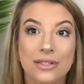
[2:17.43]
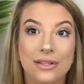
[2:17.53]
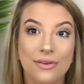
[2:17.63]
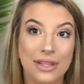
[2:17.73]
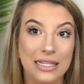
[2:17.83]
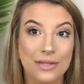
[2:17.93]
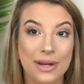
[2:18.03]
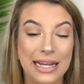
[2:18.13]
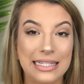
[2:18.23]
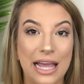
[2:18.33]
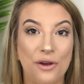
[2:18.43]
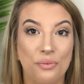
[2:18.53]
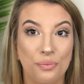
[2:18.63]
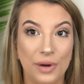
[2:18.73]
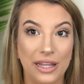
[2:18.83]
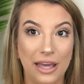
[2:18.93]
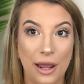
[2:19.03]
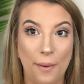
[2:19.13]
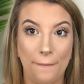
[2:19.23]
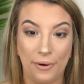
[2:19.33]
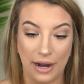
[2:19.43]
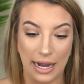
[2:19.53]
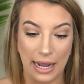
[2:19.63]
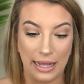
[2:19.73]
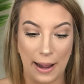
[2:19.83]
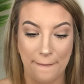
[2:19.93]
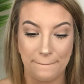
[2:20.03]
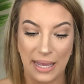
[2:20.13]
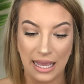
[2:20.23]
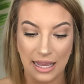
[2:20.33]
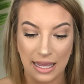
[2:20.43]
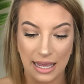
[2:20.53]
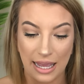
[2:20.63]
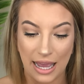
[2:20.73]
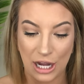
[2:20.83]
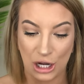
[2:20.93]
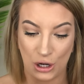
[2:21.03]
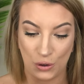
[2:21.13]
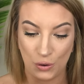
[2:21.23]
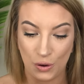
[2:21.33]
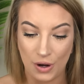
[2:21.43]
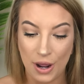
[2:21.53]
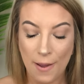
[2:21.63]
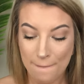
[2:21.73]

So this one is a really pretty, like, pinky nude.